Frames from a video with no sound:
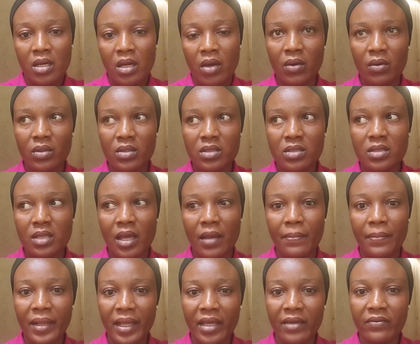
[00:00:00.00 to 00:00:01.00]
I was
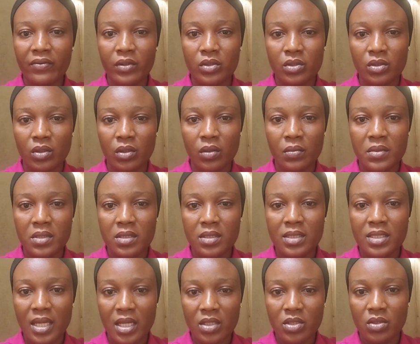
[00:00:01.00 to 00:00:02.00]
applying for jobs,
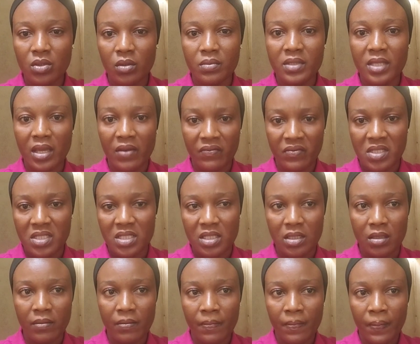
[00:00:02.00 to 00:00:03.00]
10 jobs every
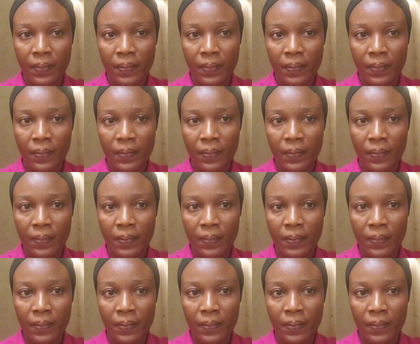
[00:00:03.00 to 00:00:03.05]
day.